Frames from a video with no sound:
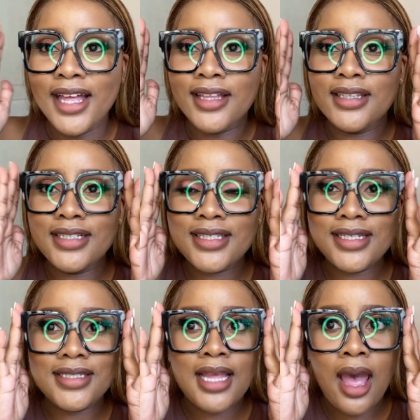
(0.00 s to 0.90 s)
this
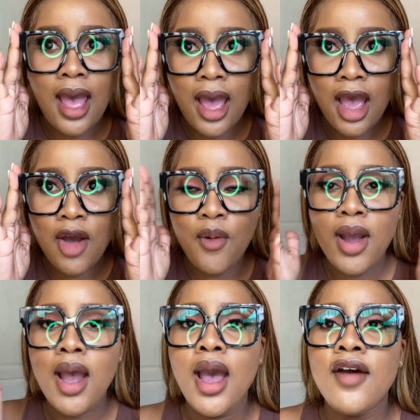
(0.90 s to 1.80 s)
is how
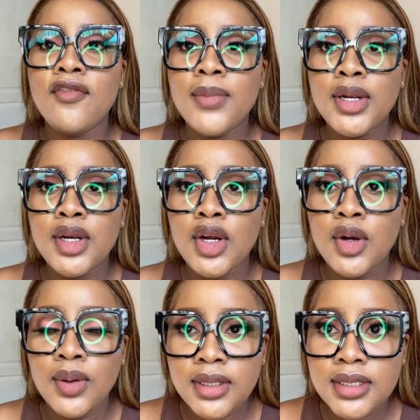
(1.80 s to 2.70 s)
Huffman
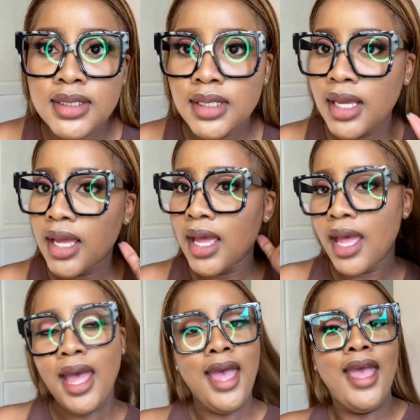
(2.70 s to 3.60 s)
looks.
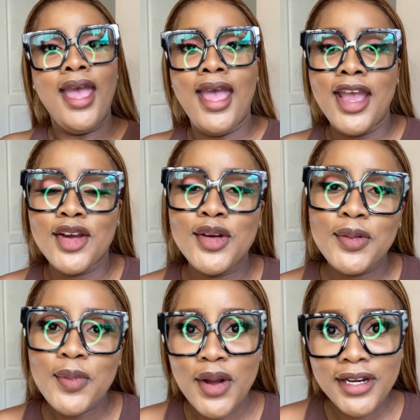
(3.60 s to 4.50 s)
Good
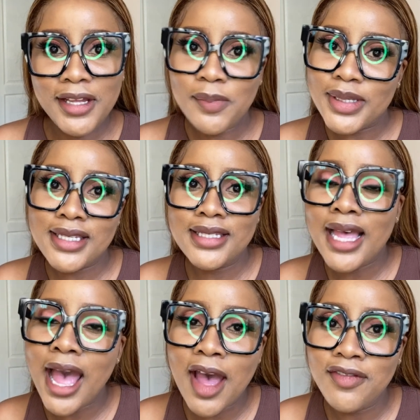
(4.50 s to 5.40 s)
morning, Mrs.
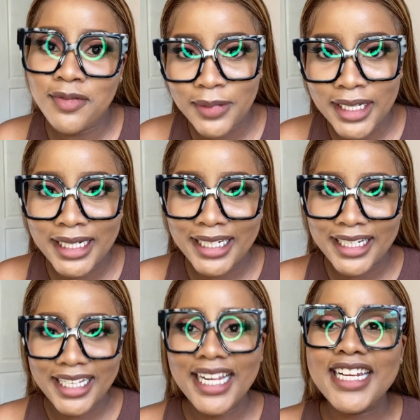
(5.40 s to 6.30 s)
Huffman.
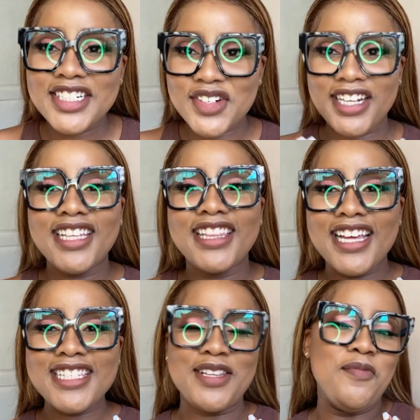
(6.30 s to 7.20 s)
Literally,
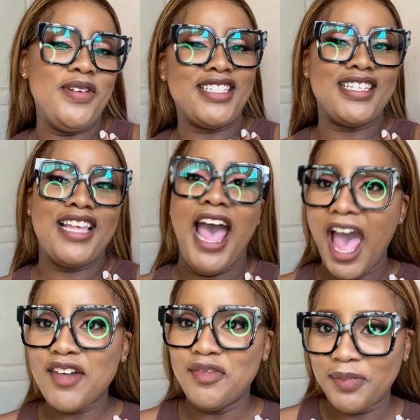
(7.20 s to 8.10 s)
that's Mrs.
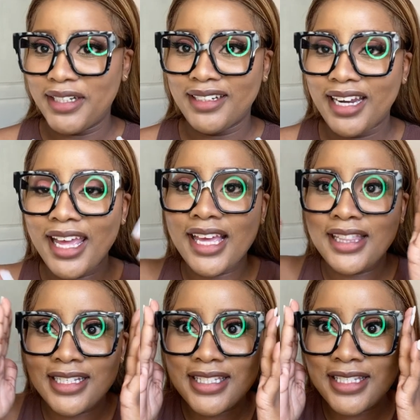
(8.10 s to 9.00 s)
Huffman. Like,
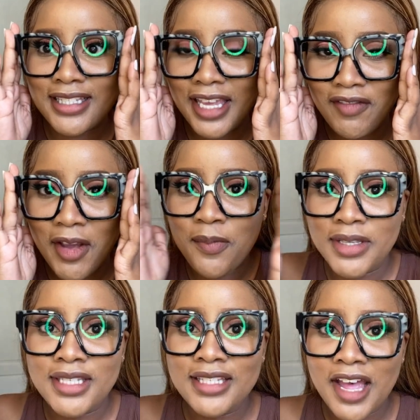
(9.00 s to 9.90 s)
this is giving
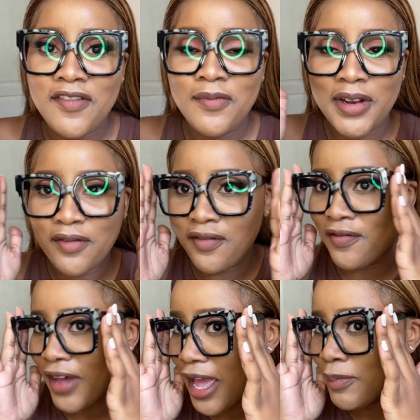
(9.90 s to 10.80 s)
Mrs. Huffman
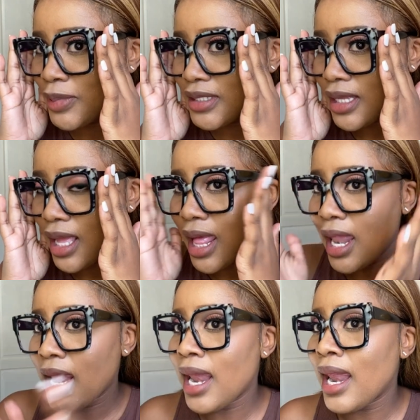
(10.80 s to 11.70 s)
vibes.
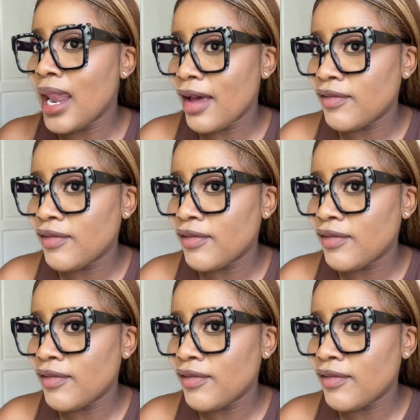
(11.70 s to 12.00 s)
Love